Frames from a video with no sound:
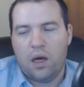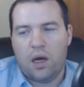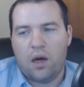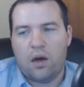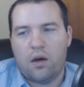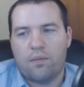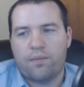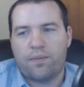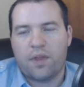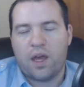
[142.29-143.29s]

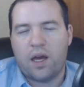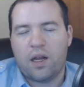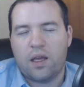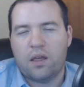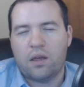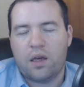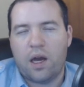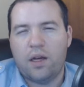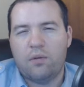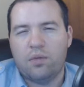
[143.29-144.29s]
that I can
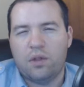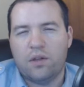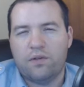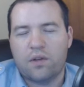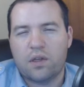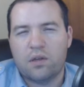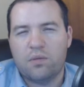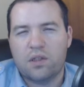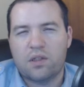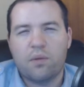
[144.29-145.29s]
kind of believe it can
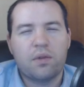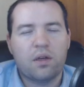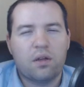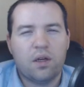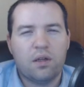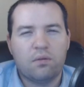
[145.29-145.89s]
be something that